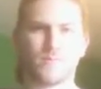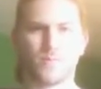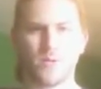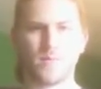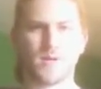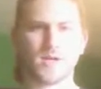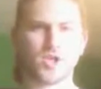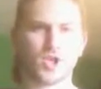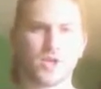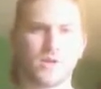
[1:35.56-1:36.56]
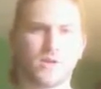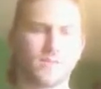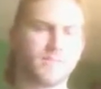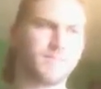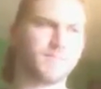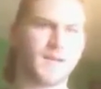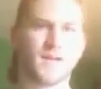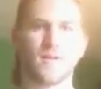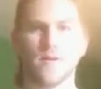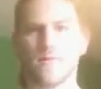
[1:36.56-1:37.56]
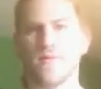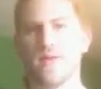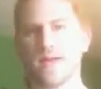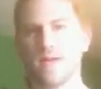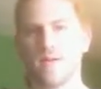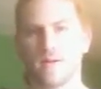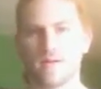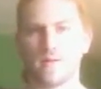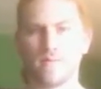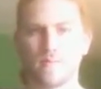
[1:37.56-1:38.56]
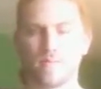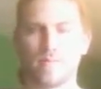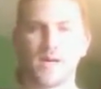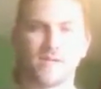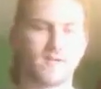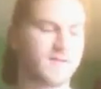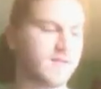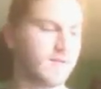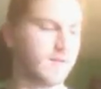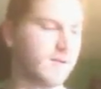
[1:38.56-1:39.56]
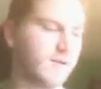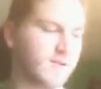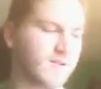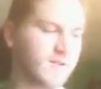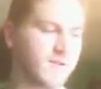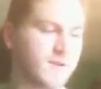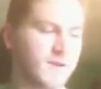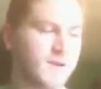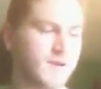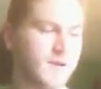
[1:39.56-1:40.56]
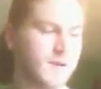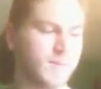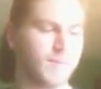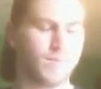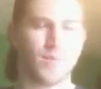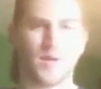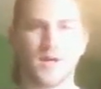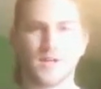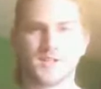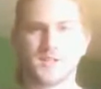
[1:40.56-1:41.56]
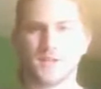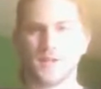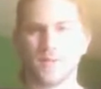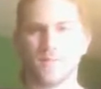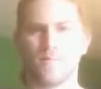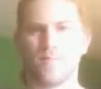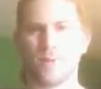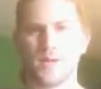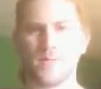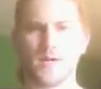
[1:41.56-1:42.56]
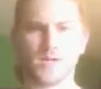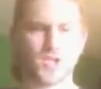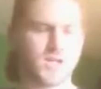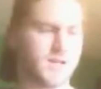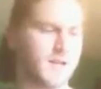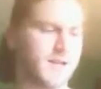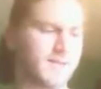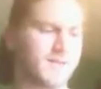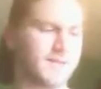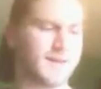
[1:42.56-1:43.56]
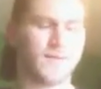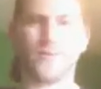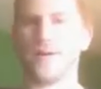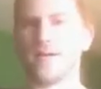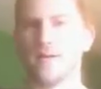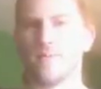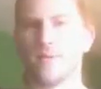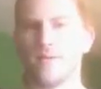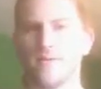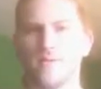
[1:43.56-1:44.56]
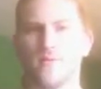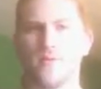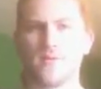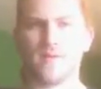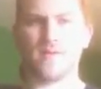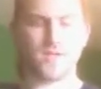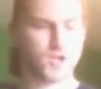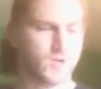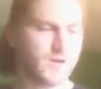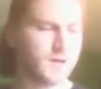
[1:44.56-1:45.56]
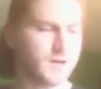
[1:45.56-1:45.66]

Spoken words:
pretty much, not that long bastard or long sword, but pretty much a length like the regular ones in the 15th century.